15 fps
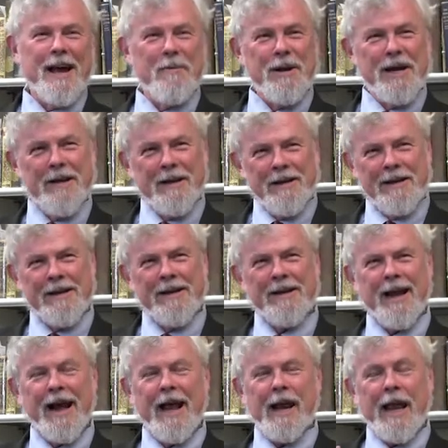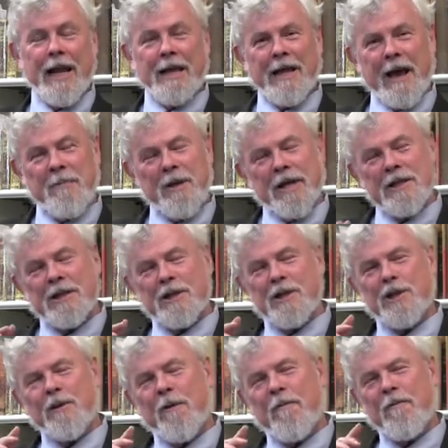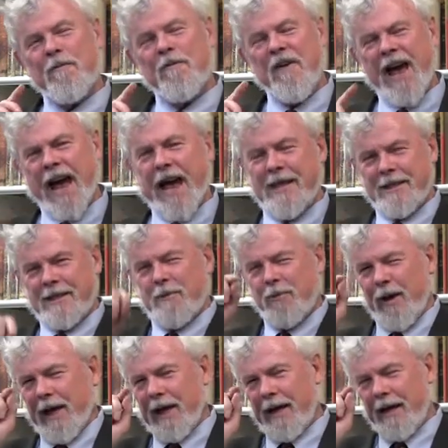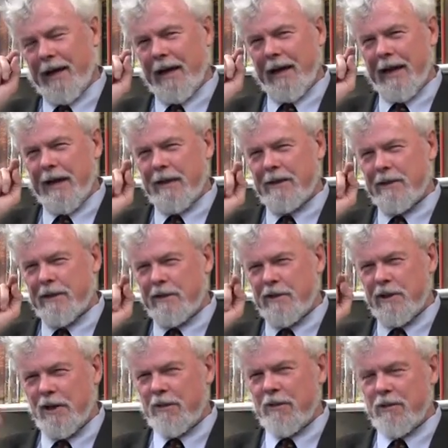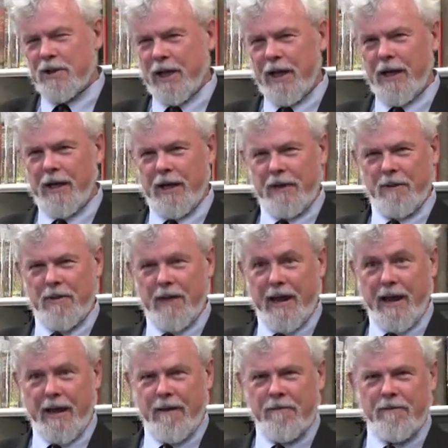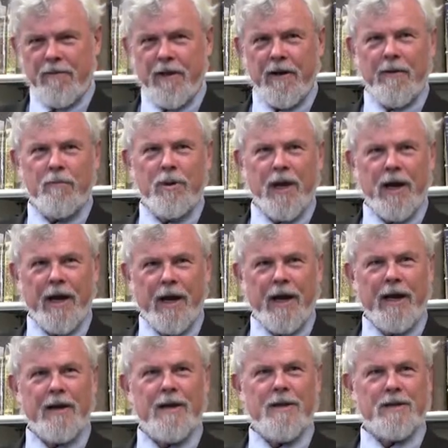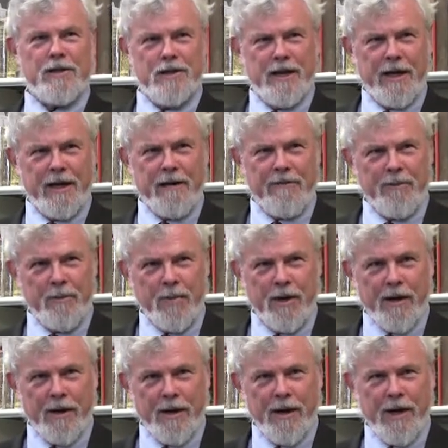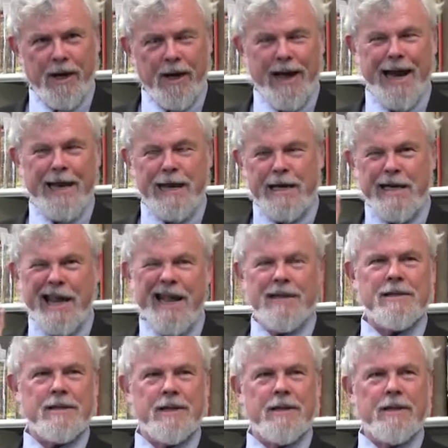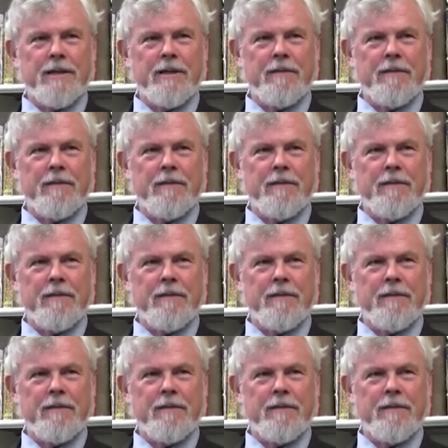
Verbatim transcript: I mean, right. I like that because it's so fast. The way he zeroes in on the envy behind this negative remark and nails it